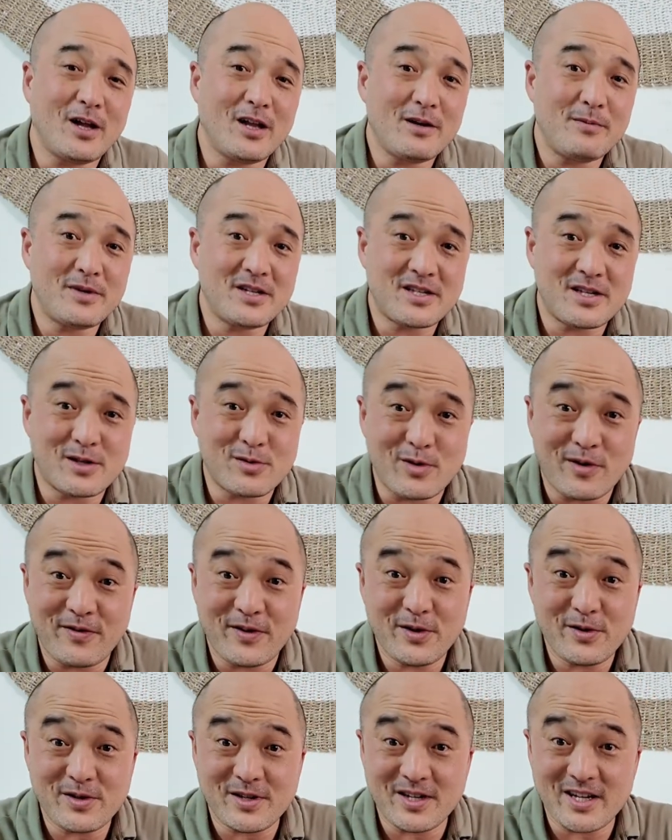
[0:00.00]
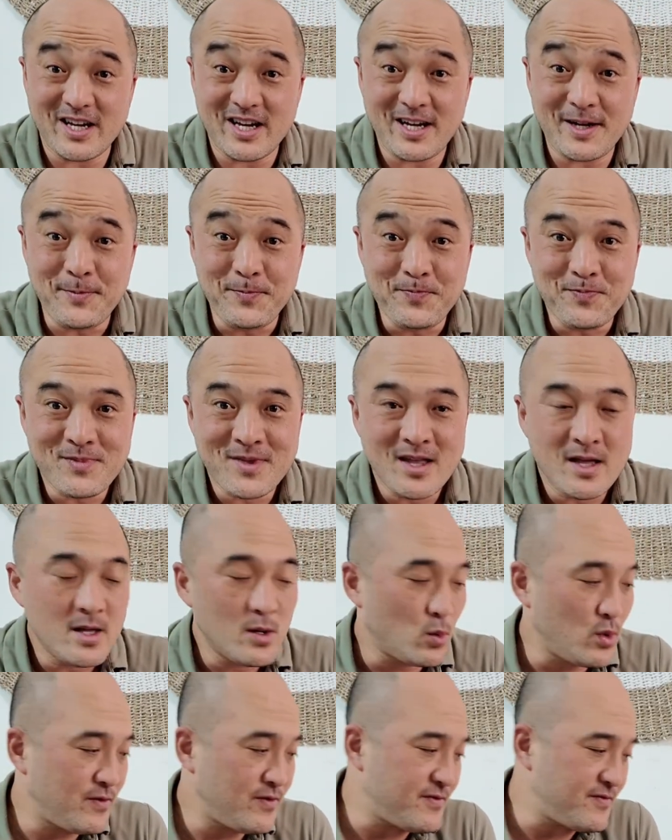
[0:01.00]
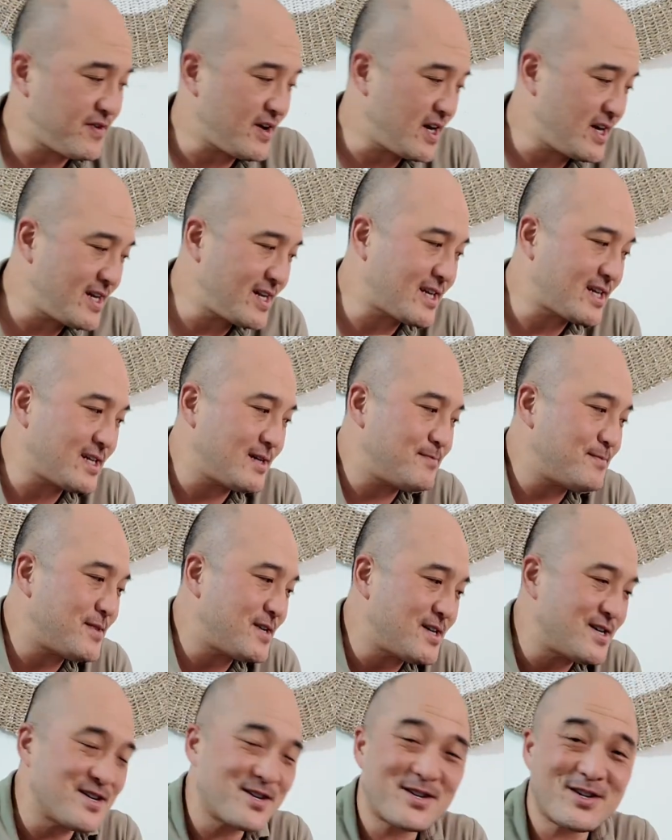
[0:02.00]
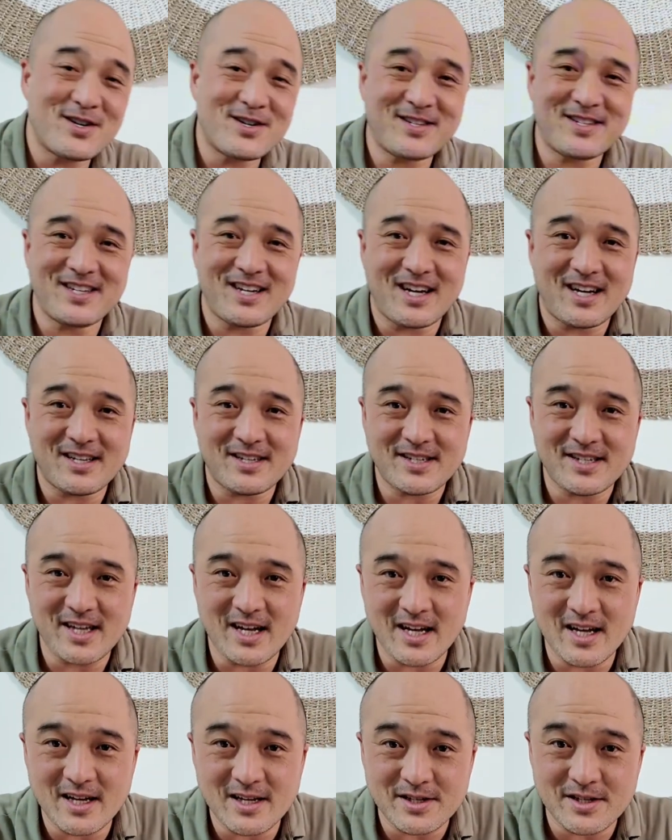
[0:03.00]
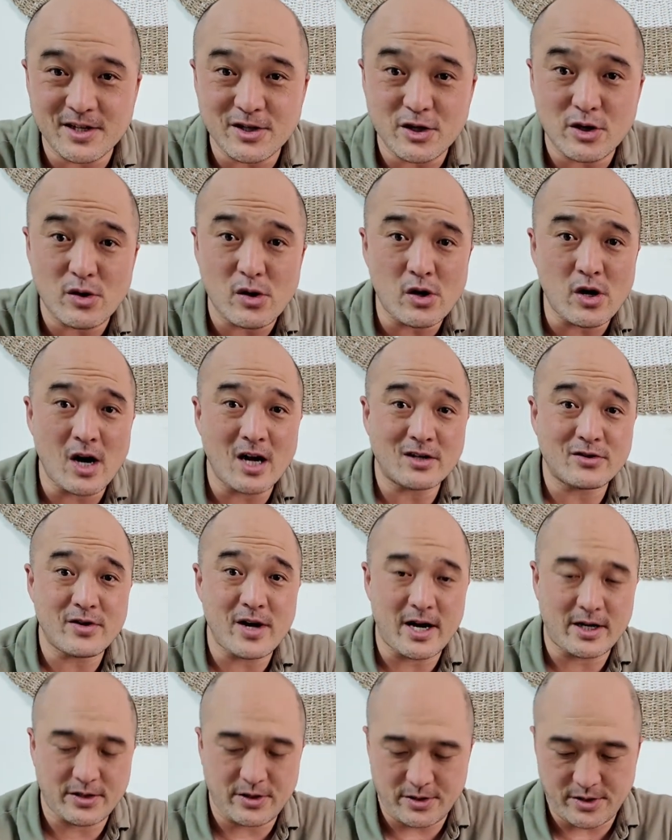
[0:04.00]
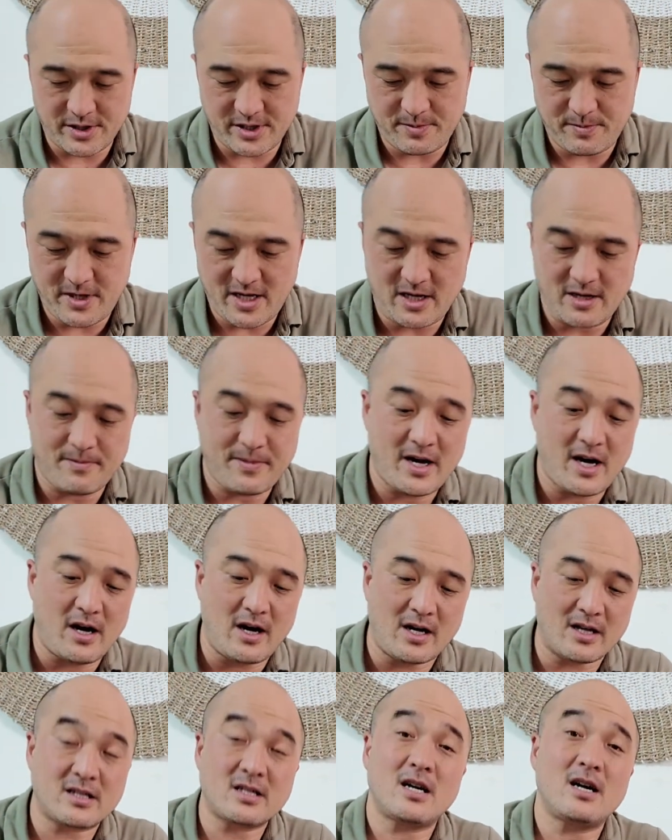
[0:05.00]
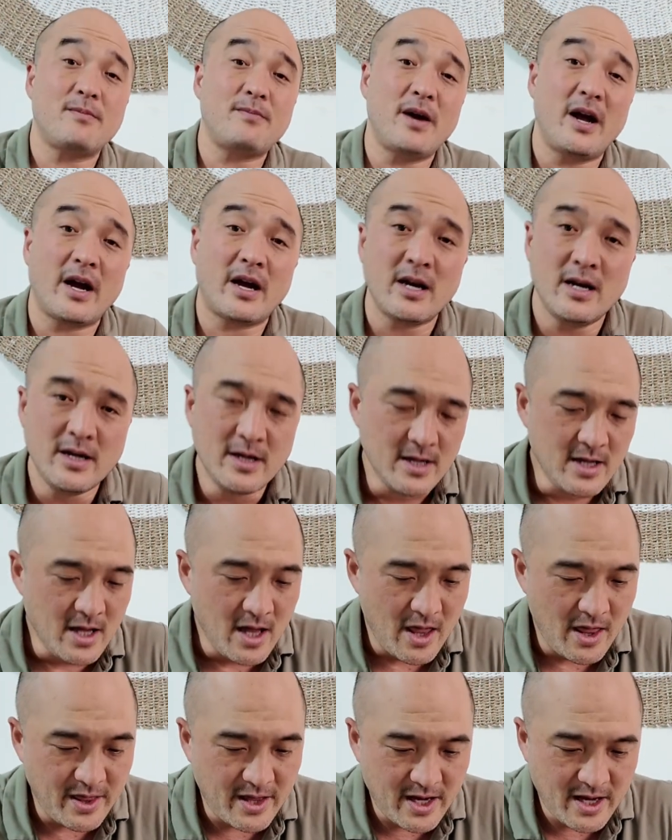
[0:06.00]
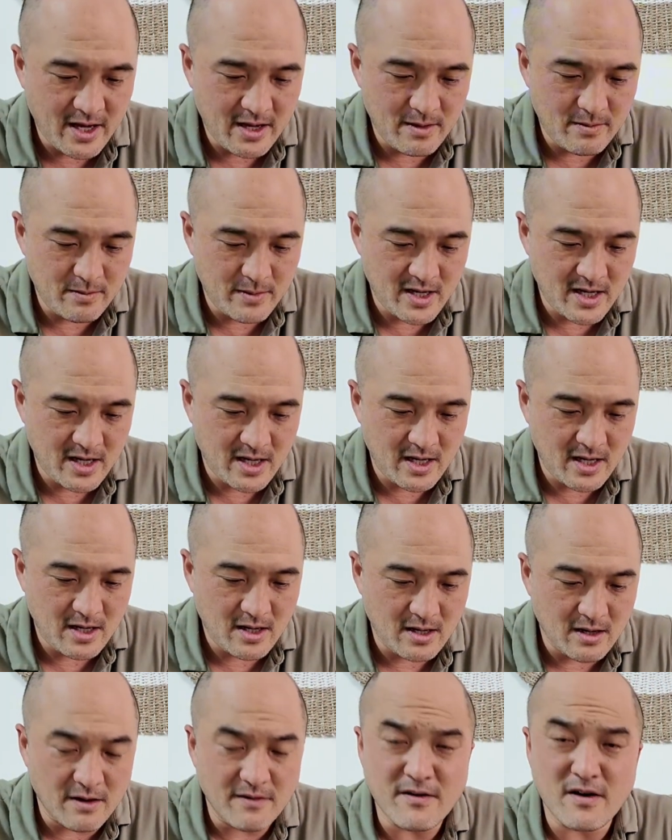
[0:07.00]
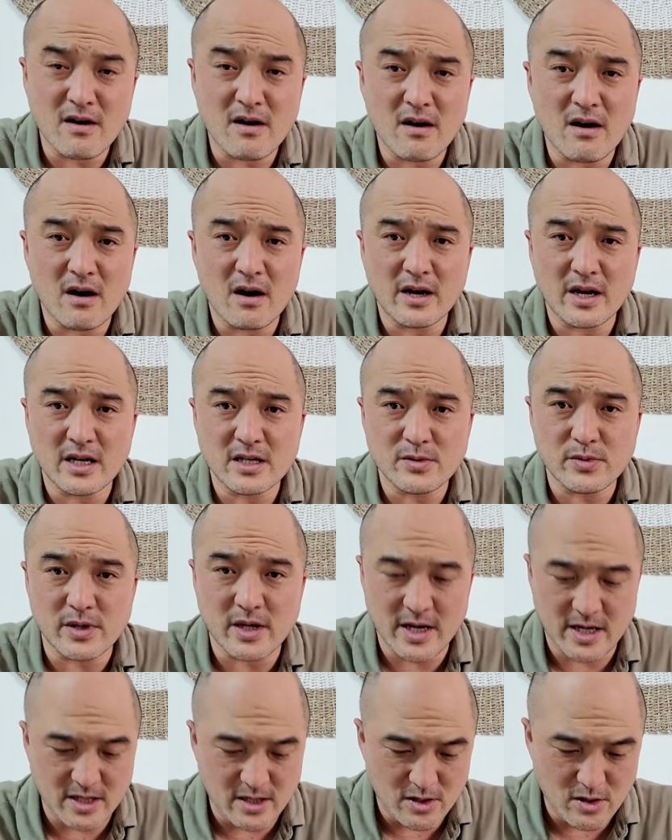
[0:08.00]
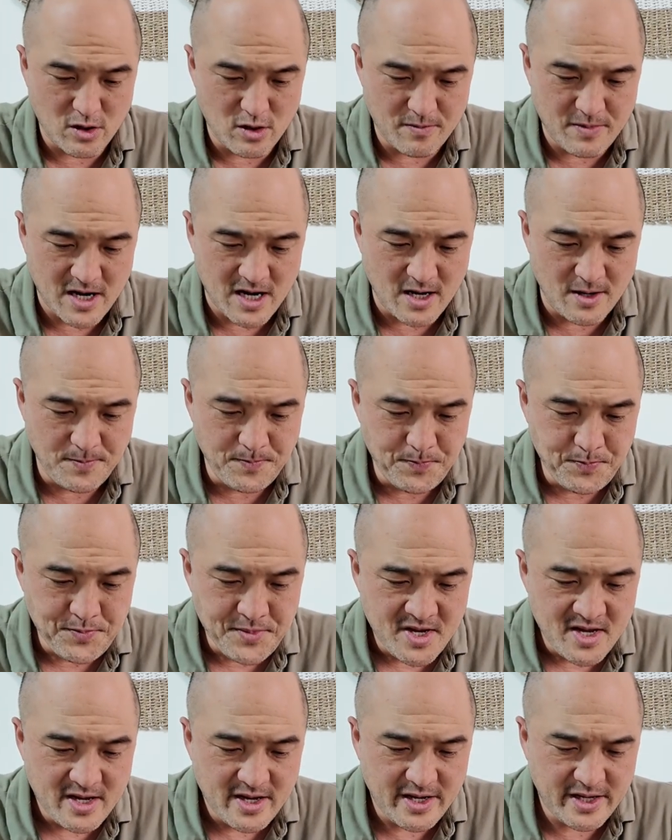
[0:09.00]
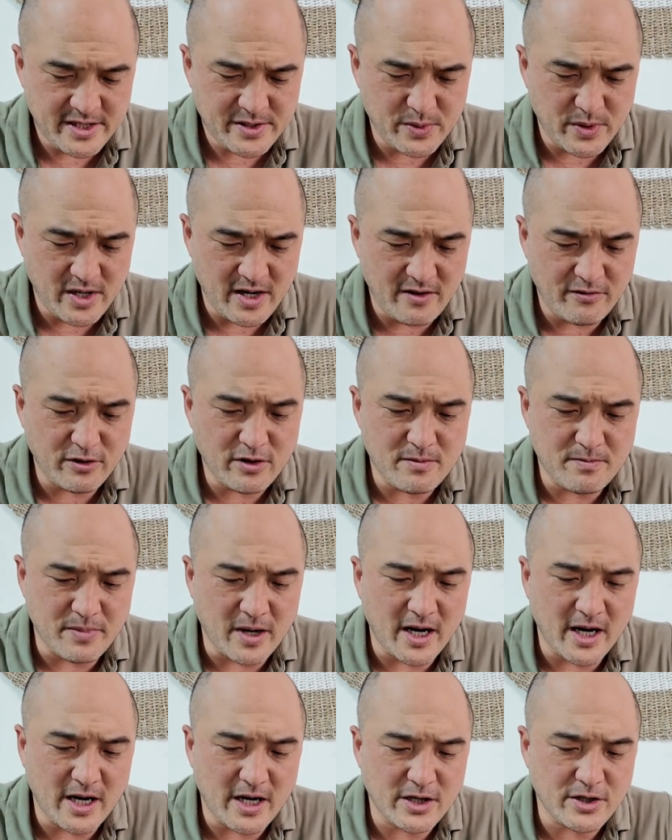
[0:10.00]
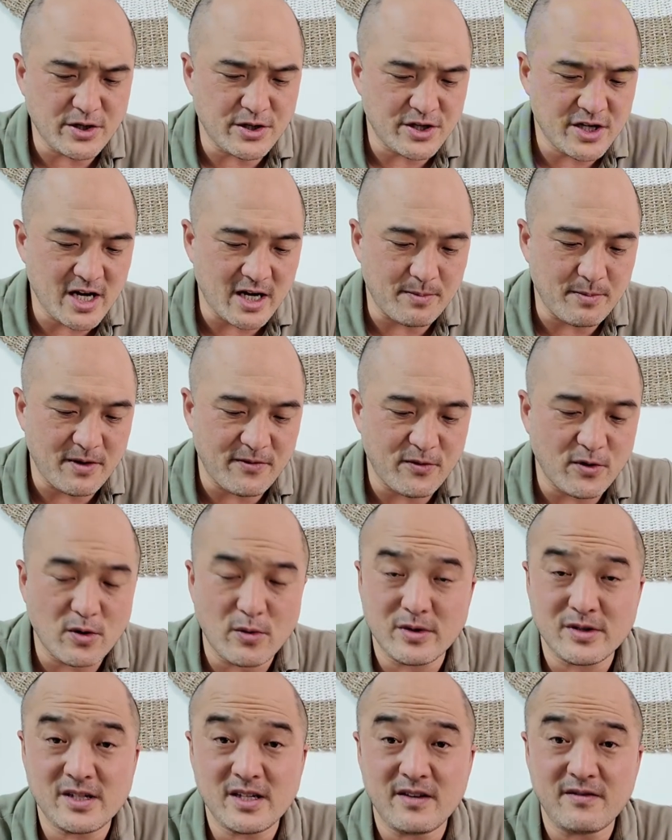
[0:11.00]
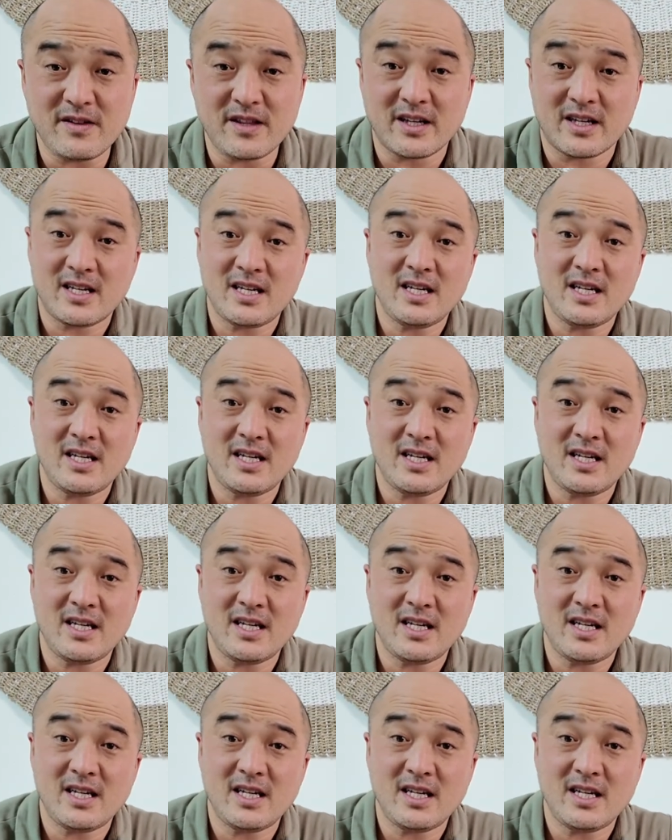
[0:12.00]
Bali Business Review. Today, we've invited Kembang Kertas as a general contractor to speak about a topic that many of our audience would like to know about. And it's what every buyer should check before receiving the